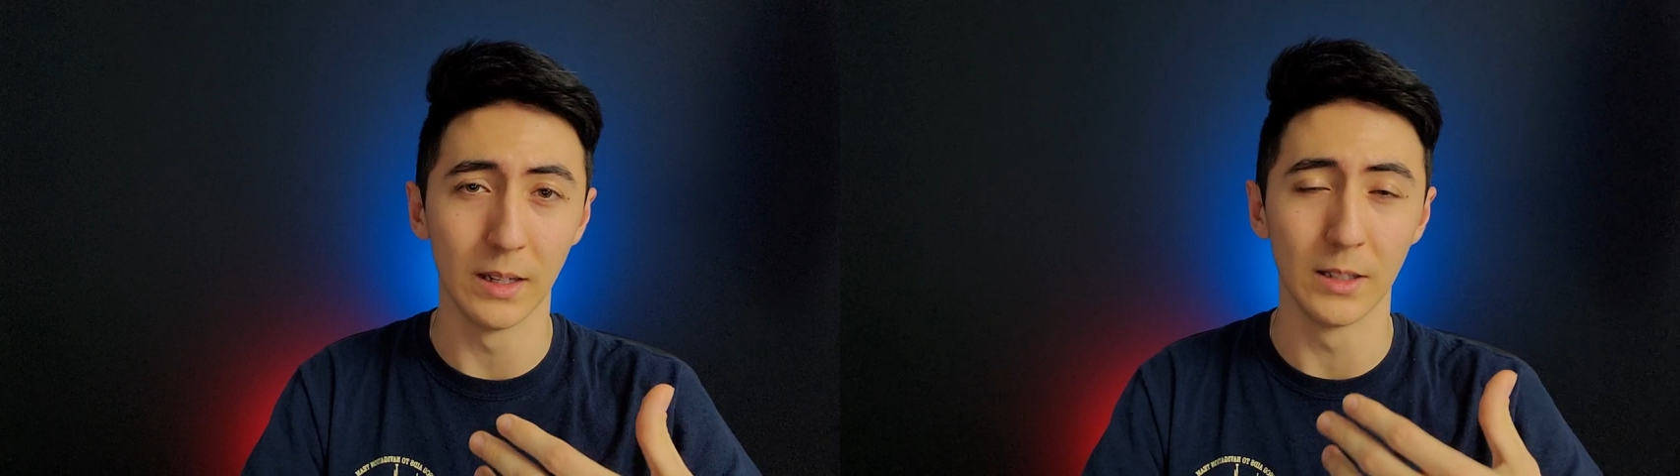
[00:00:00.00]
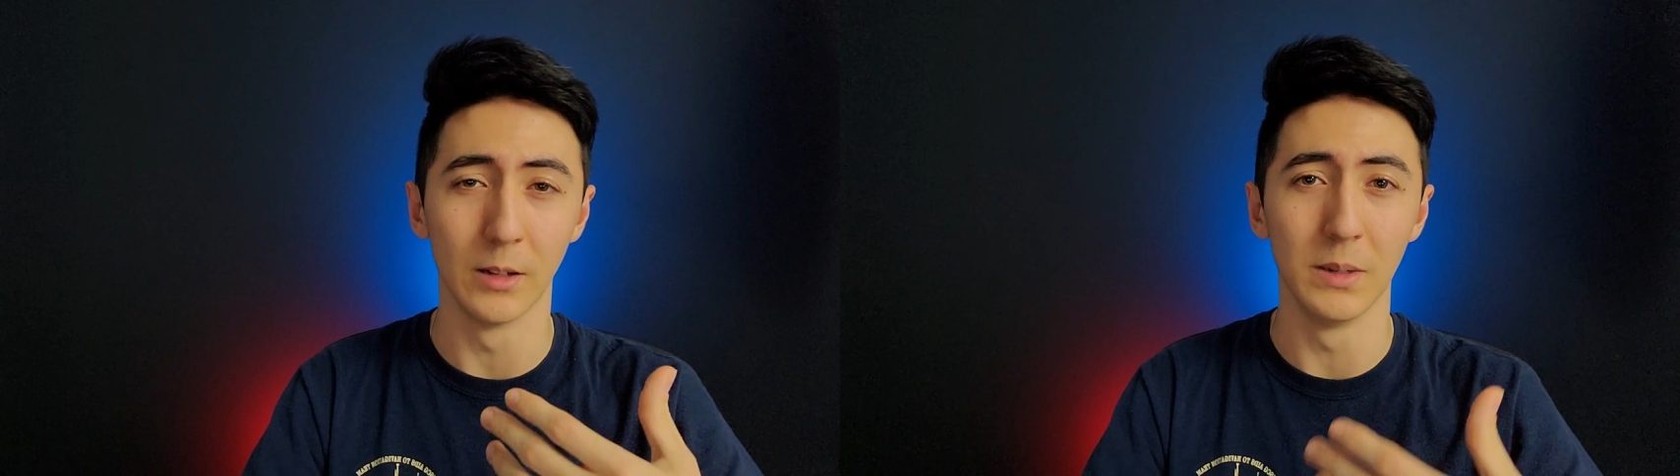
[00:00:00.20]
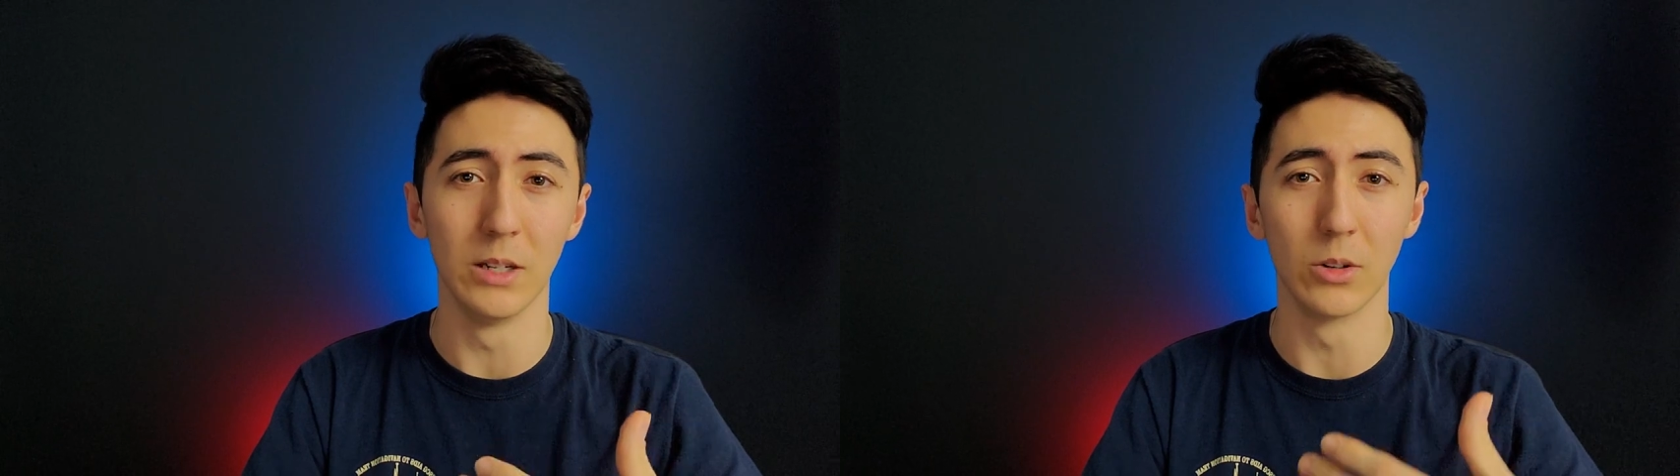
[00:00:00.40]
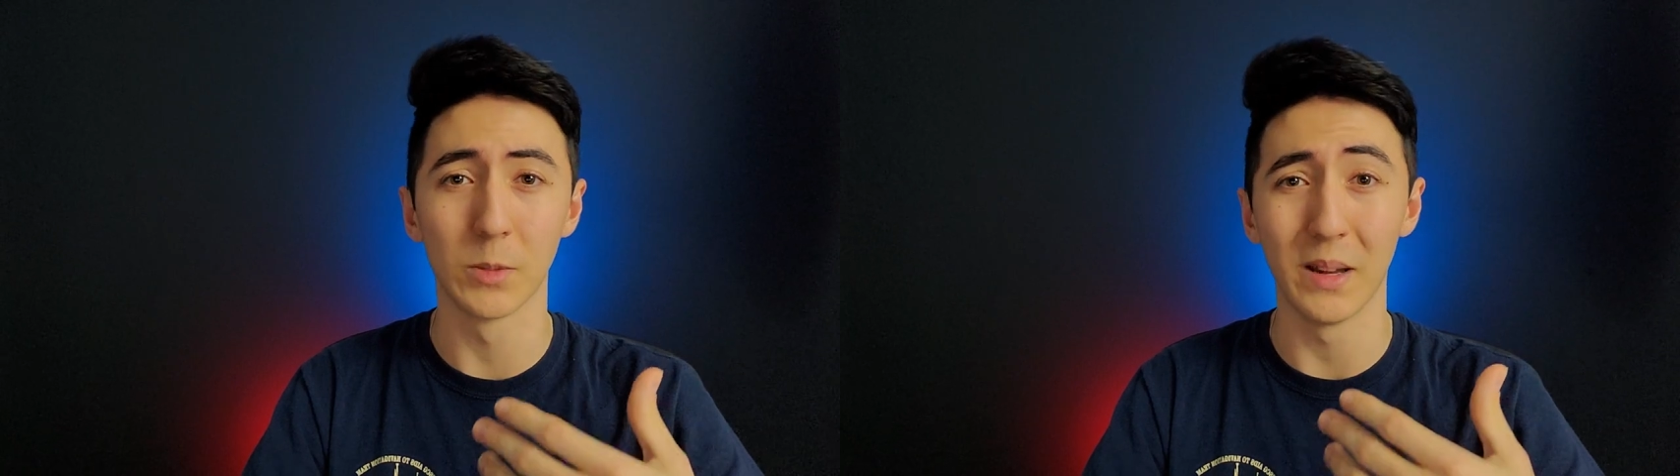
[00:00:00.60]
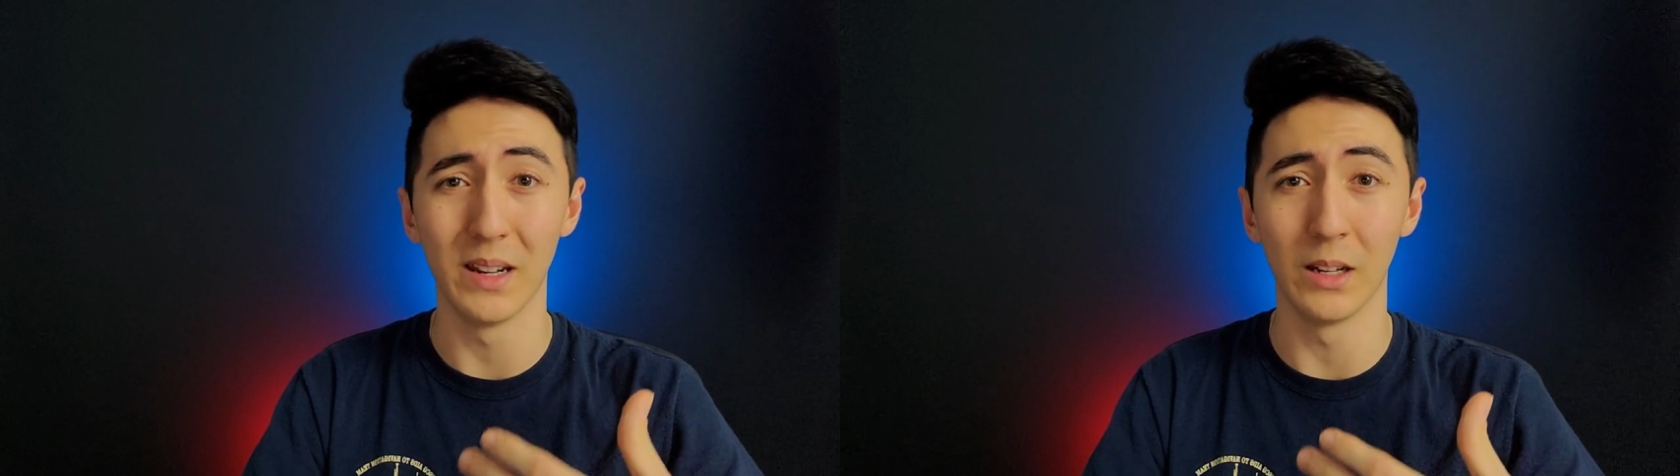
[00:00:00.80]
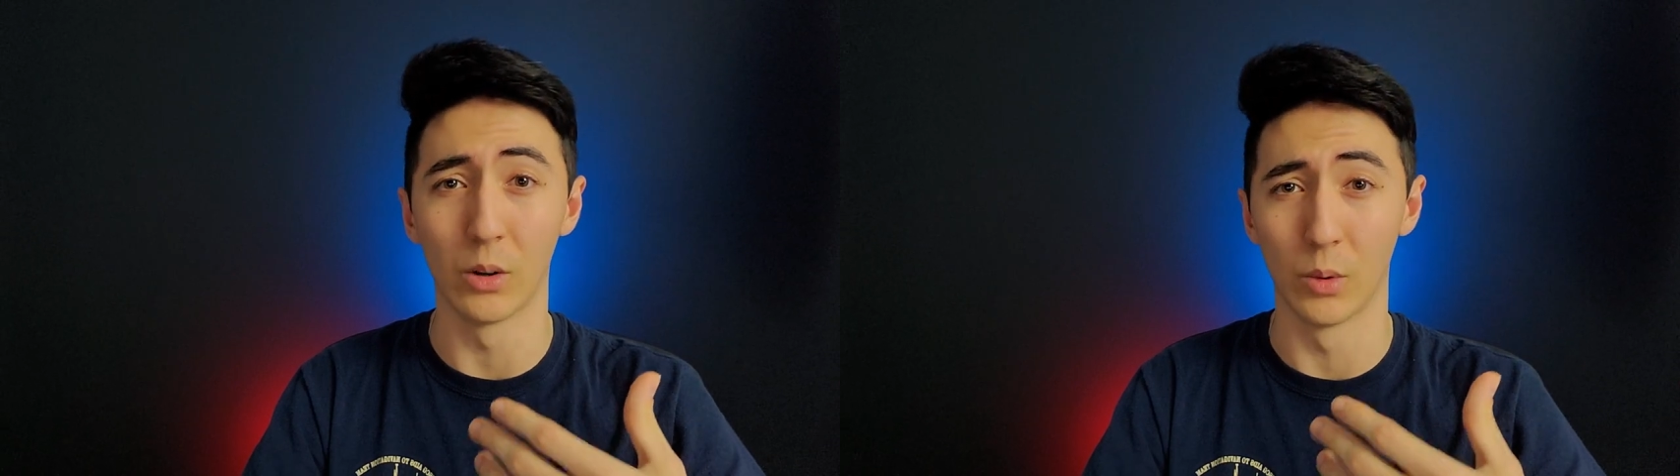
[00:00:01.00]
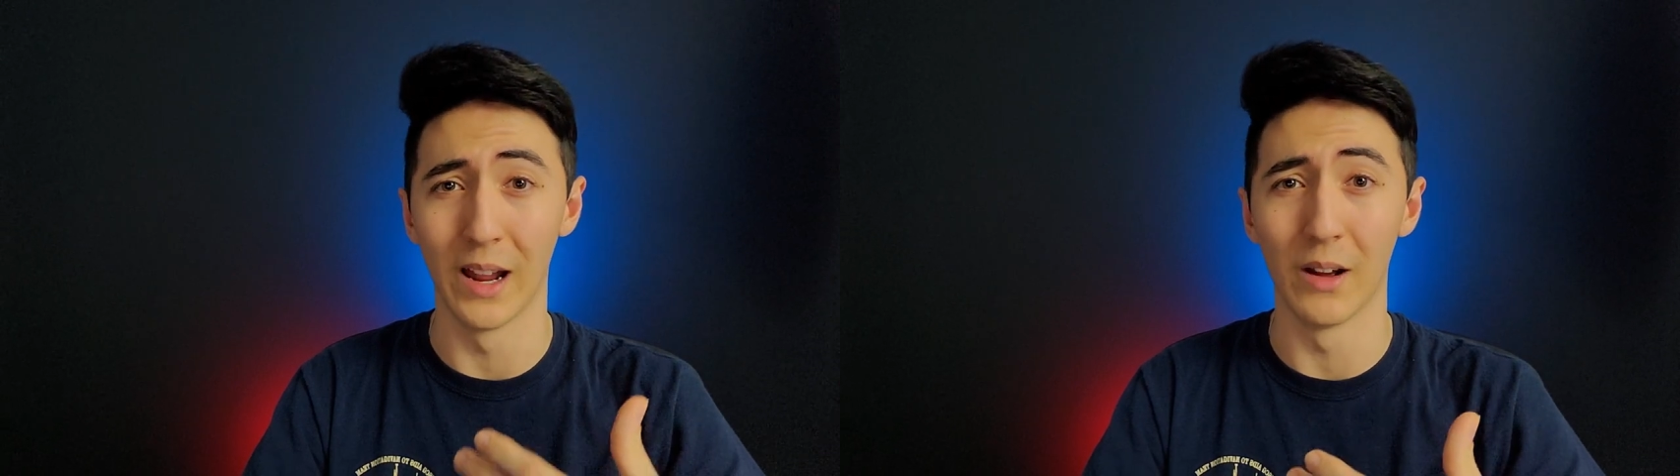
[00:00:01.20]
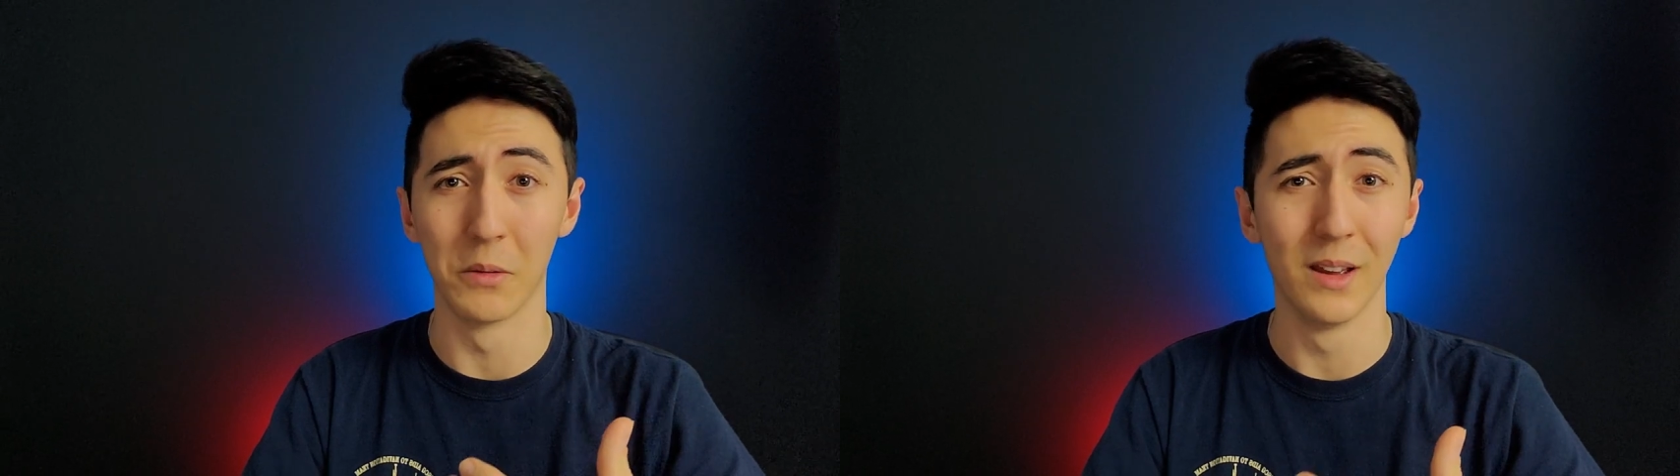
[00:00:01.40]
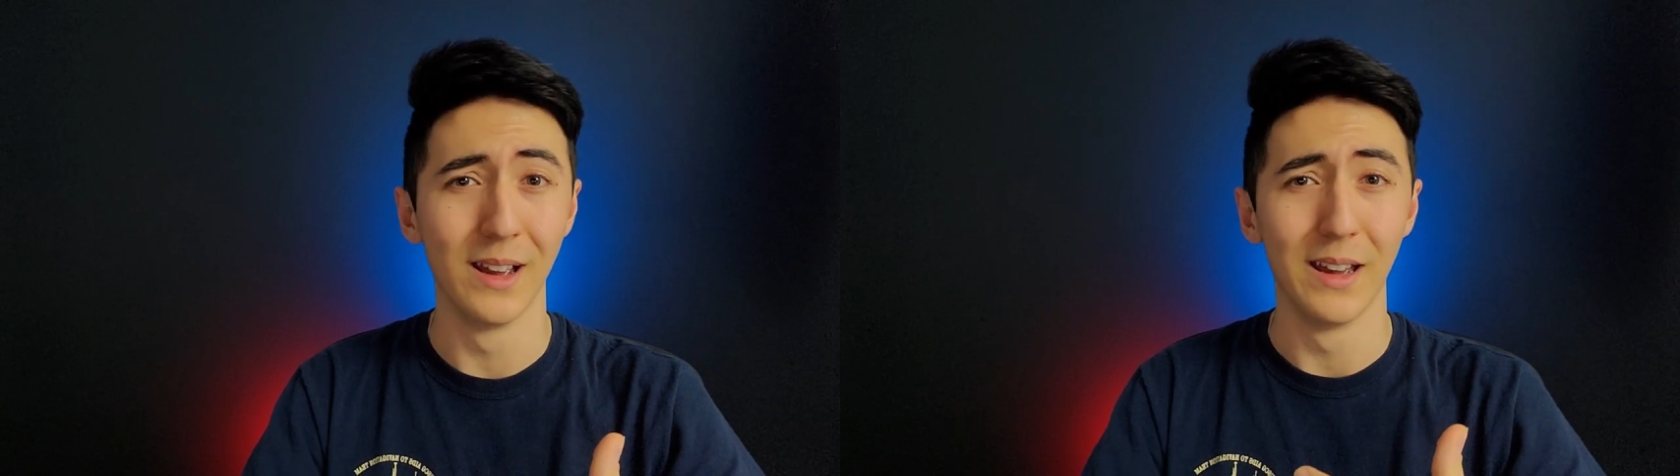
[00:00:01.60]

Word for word: is going to be you're spending around,